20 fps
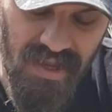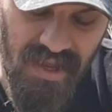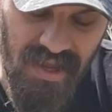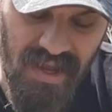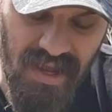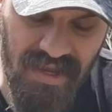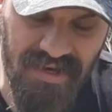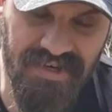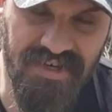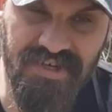
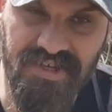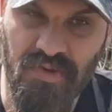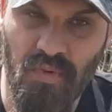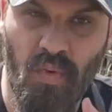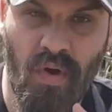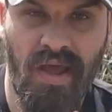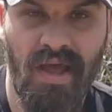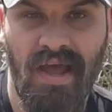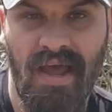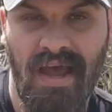and just the
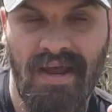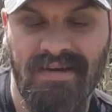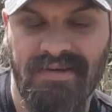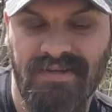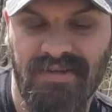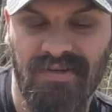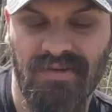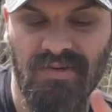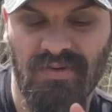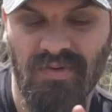way I had
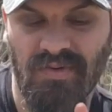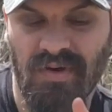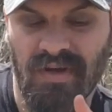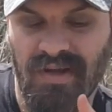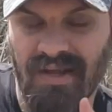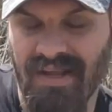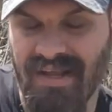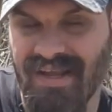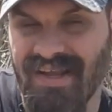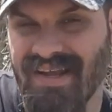to
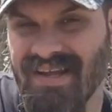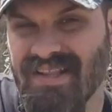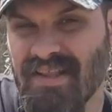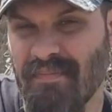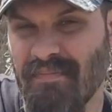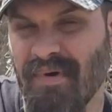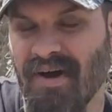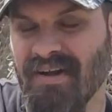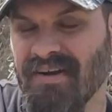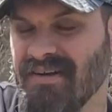hit the
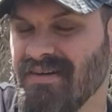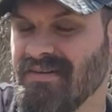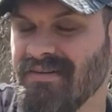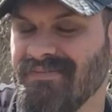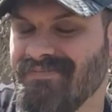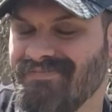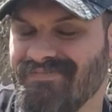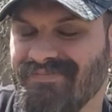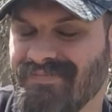button,